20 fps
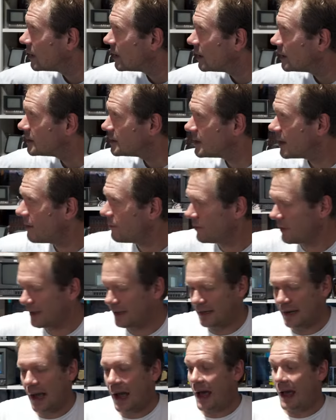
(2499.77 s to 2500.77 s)
it's definitely
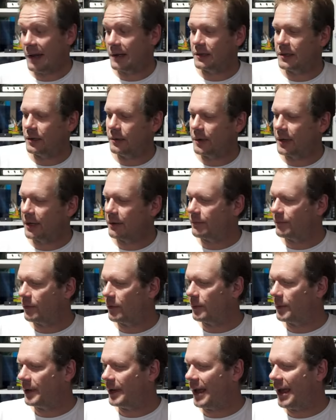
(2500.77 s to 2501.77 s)
not doing it
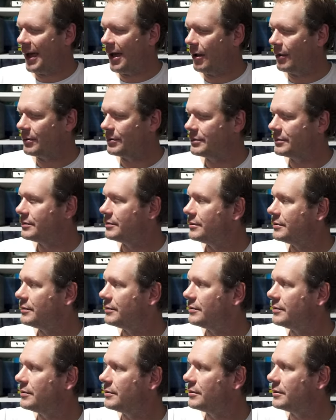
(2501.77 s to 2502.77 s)
for me now.
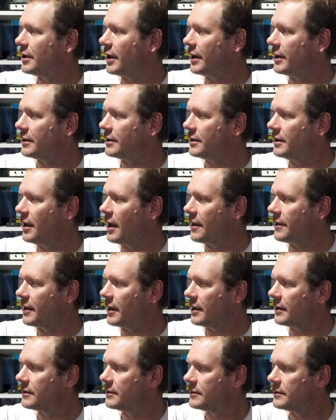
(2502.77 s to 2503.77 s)
Like
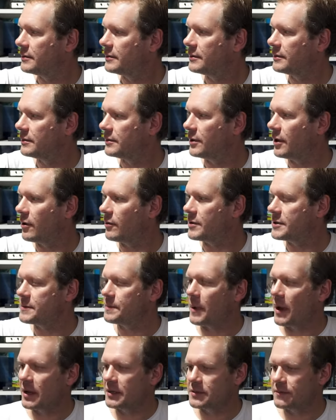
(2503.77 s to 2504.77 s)
nothing. No
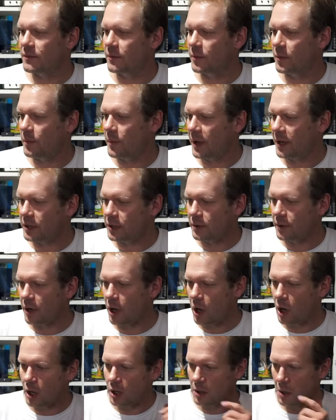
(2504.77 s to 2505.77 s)
response from the menu at
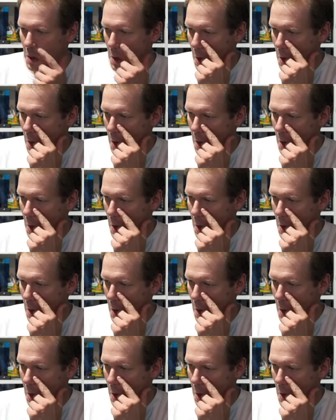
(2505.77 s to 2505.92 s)
all.